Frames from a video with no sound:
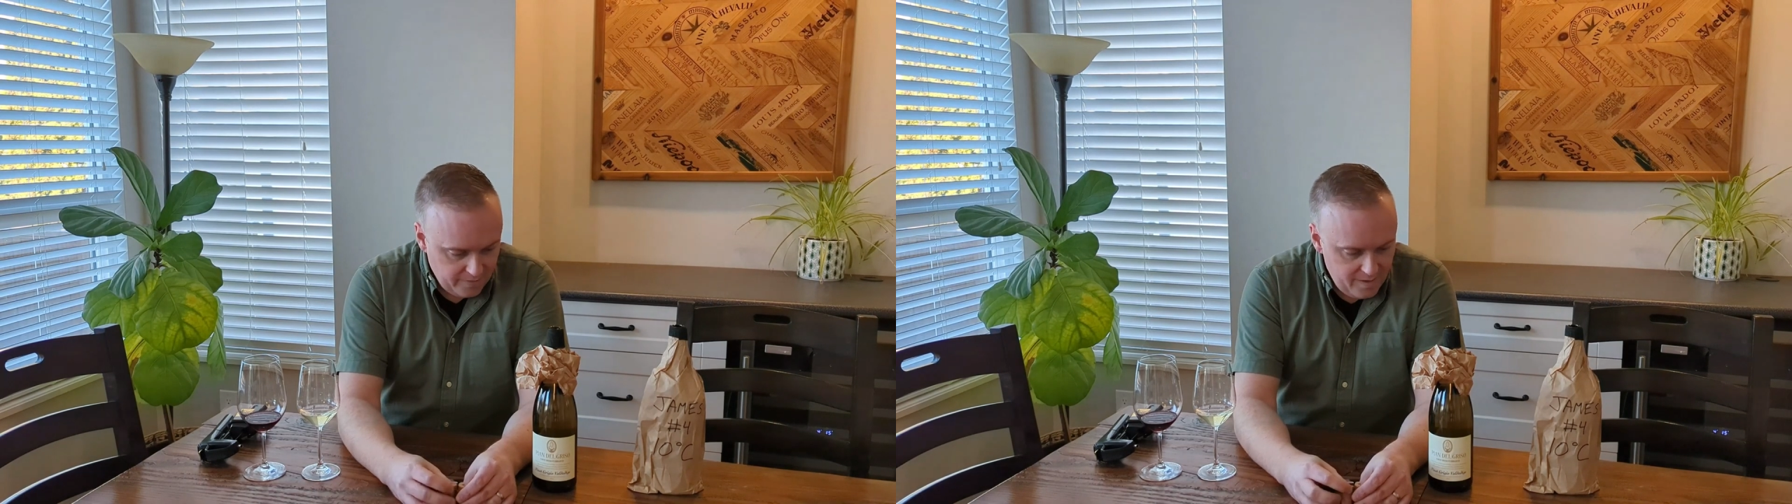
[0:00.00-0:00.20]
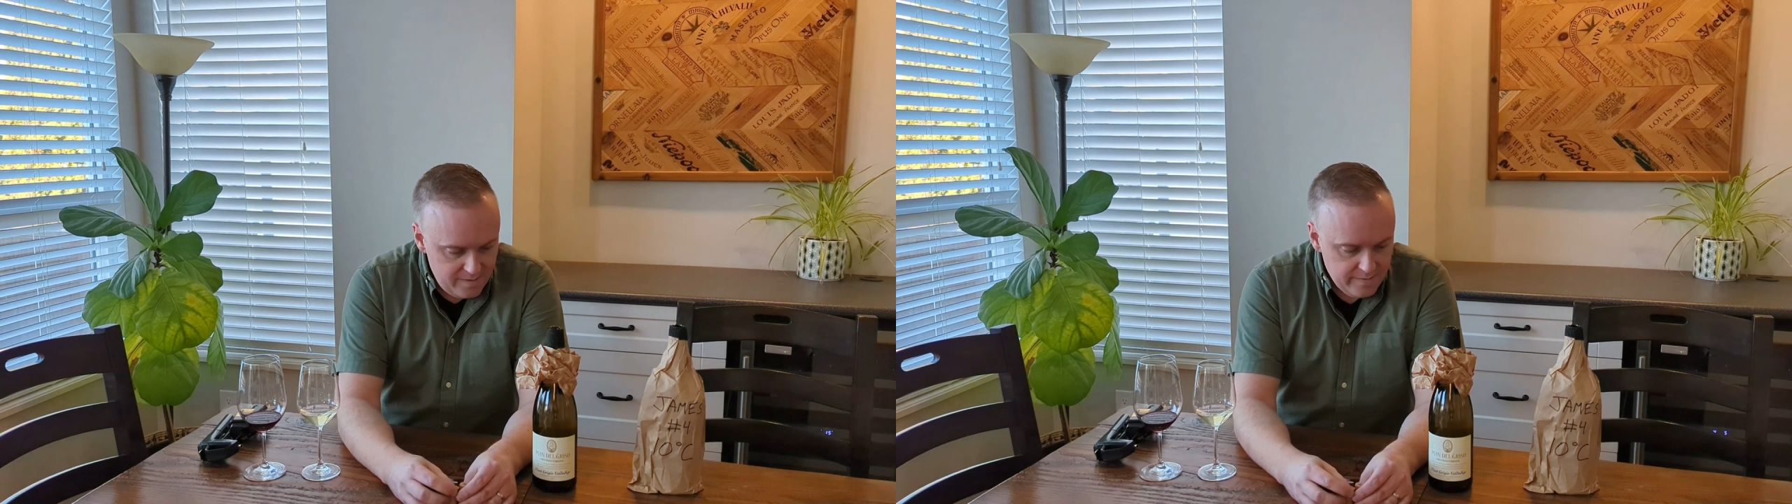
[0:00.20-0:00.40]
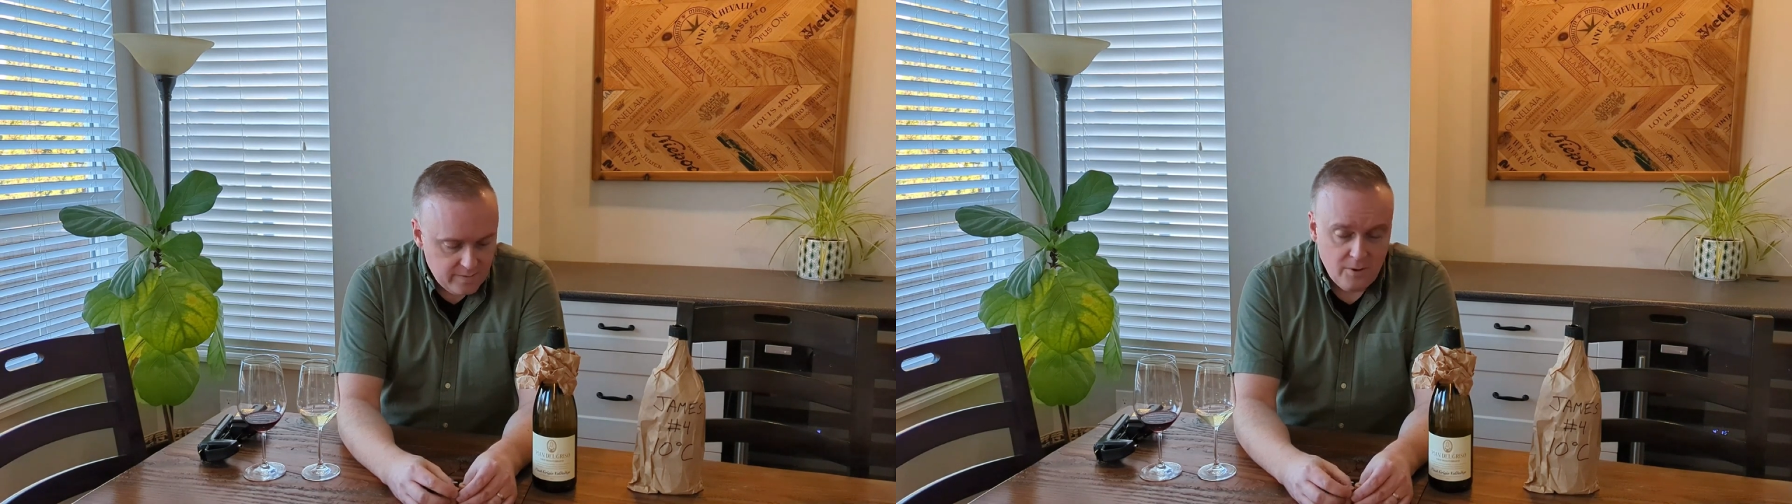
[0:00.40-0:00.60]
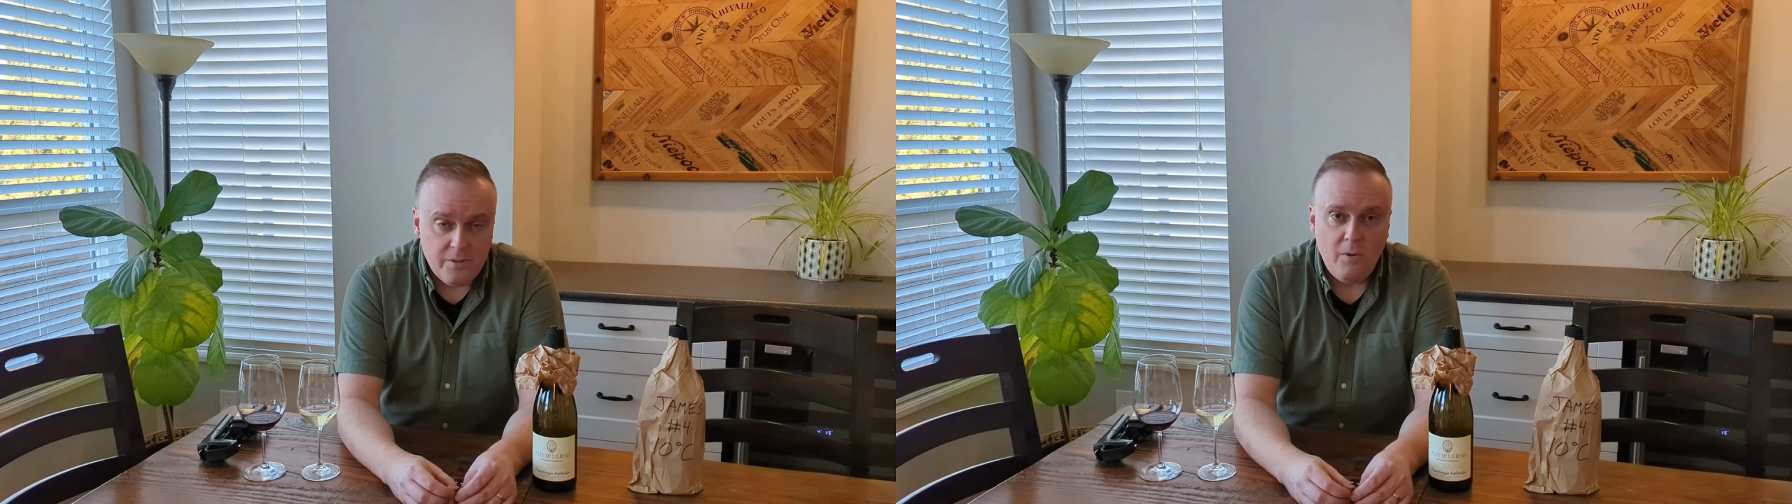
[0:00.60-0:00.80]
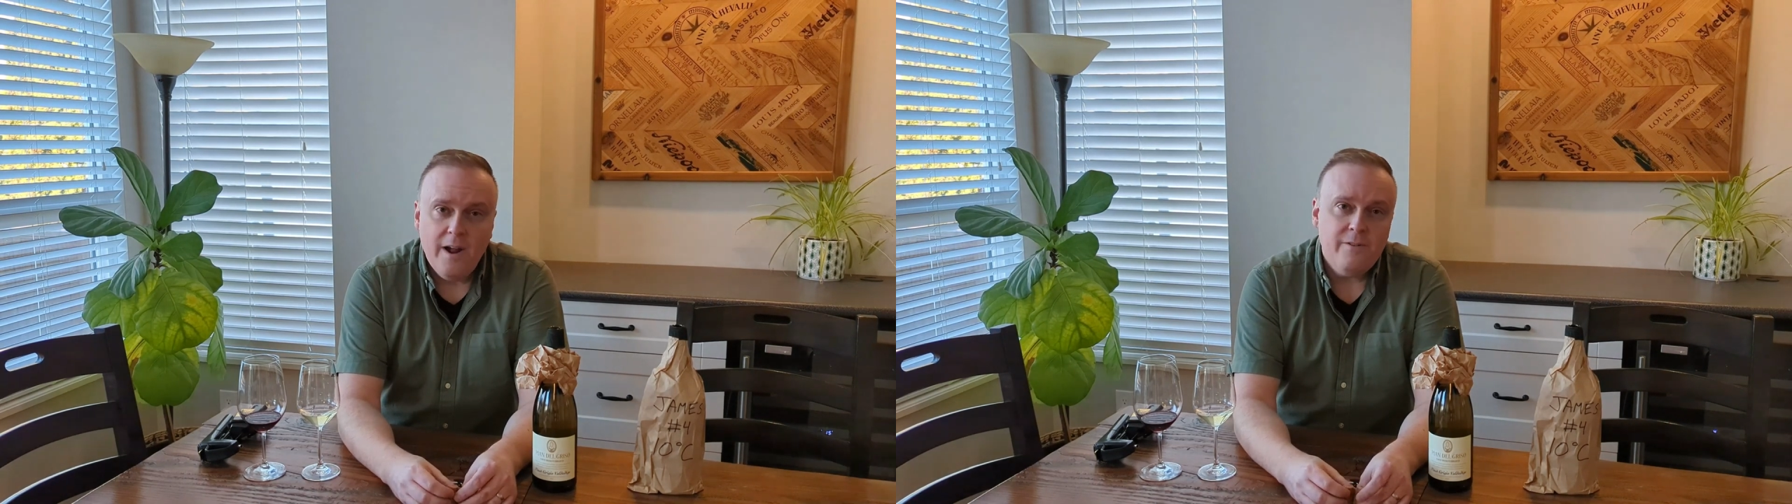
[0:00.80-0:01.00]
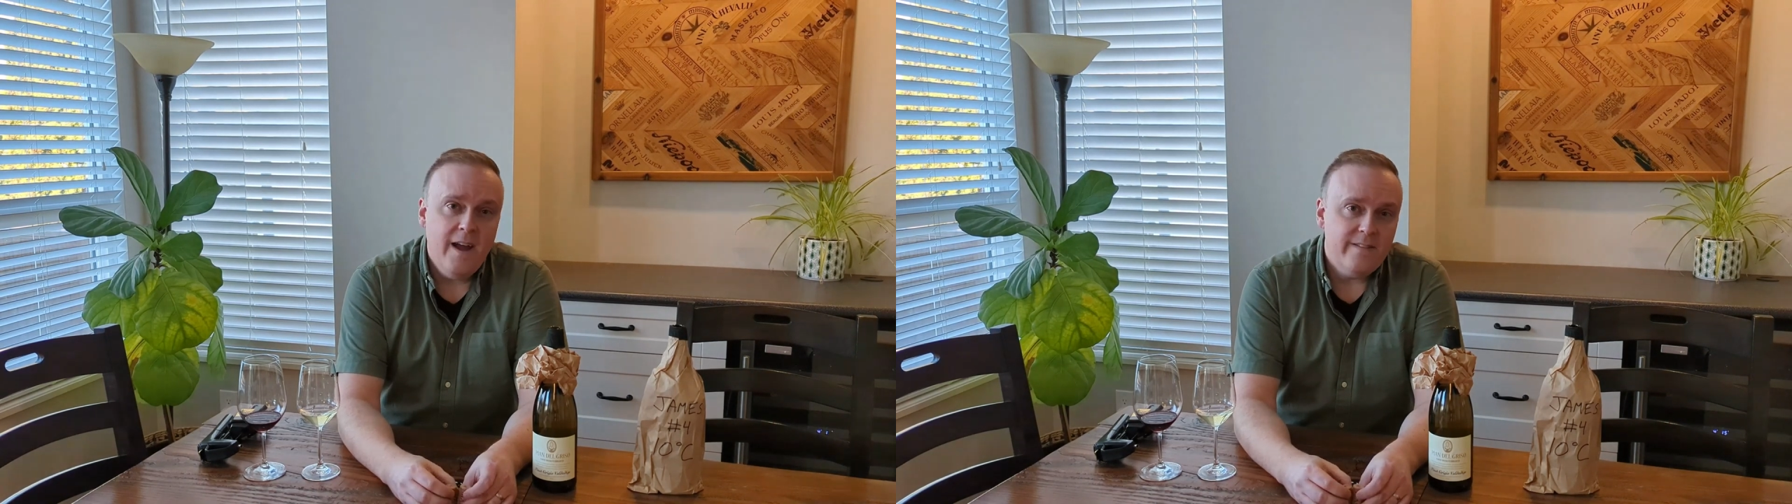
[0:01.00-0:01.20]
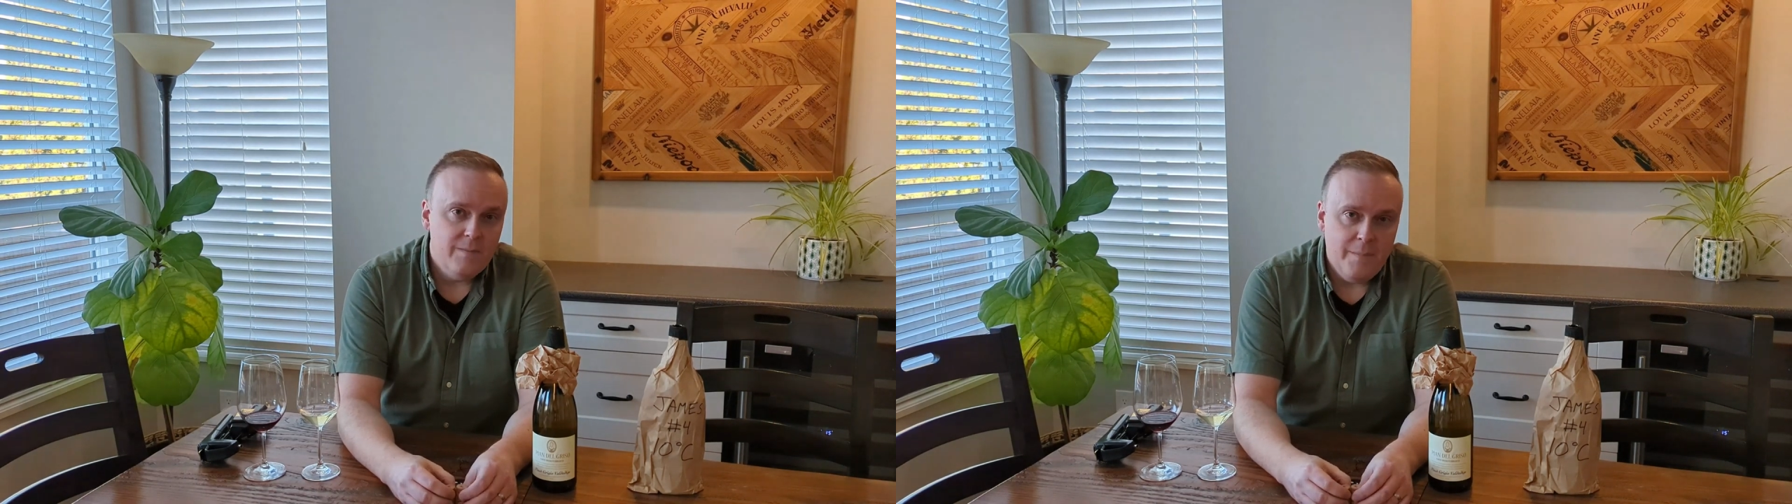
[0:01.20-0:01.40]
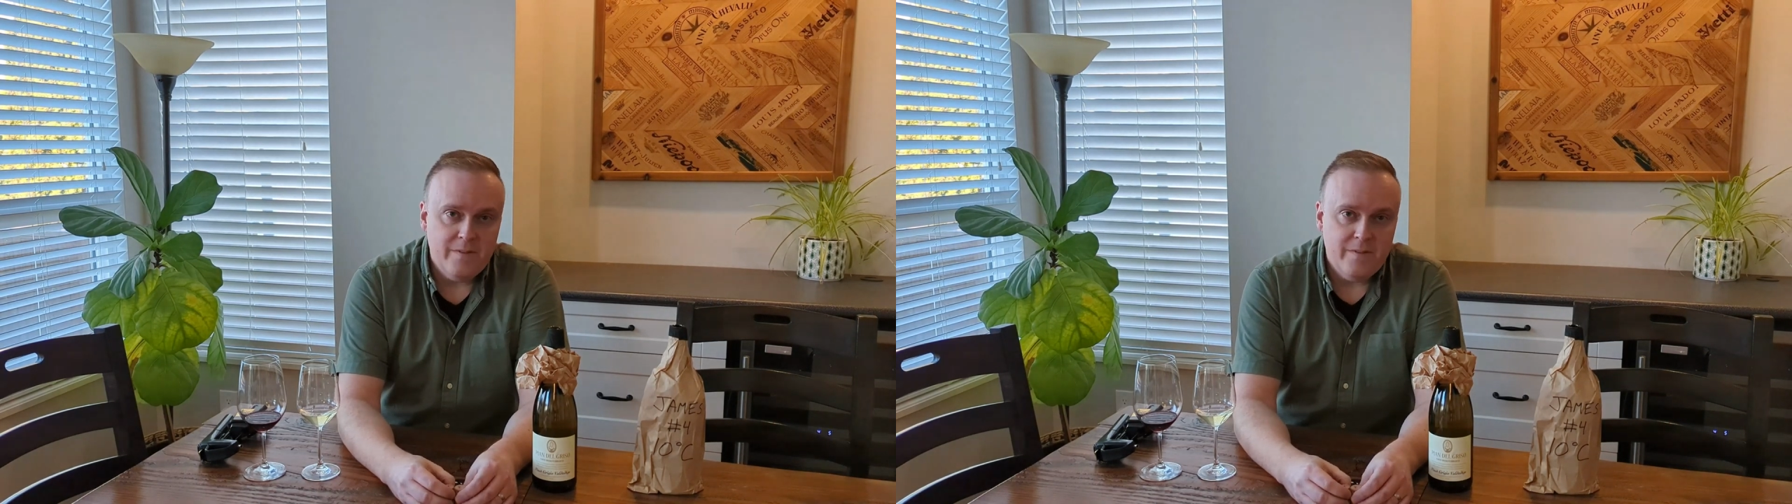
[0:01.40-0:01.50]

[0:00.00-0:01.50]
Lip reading: So the winery had some ups